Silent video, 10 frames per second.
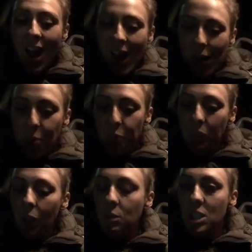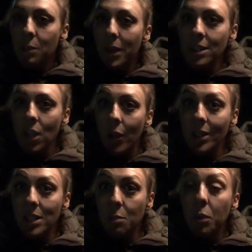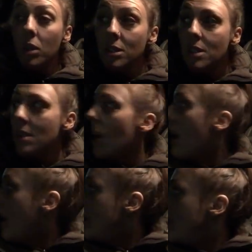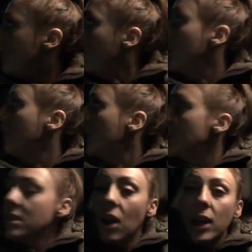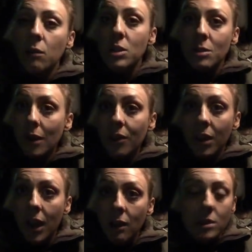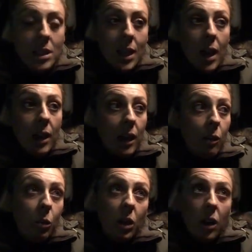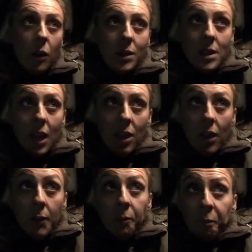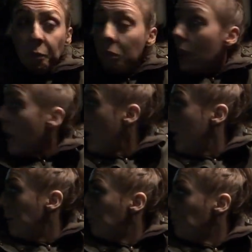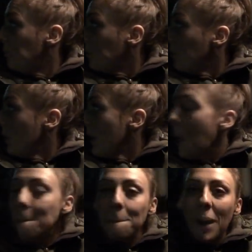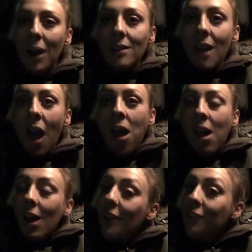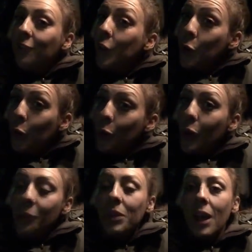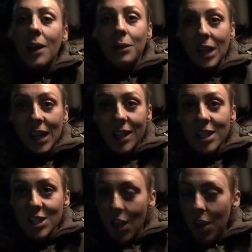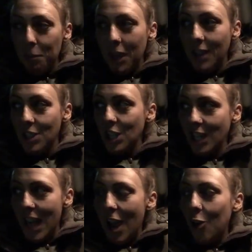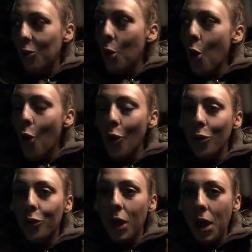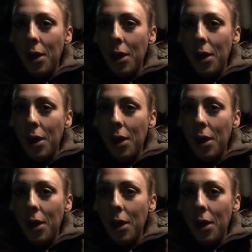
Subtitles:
I'm just about to go into boxer size. I'm really, really excited. I'm just waiting for the girls to get here and we're gonna go in together. But I thought I'm gonna insert a picture now of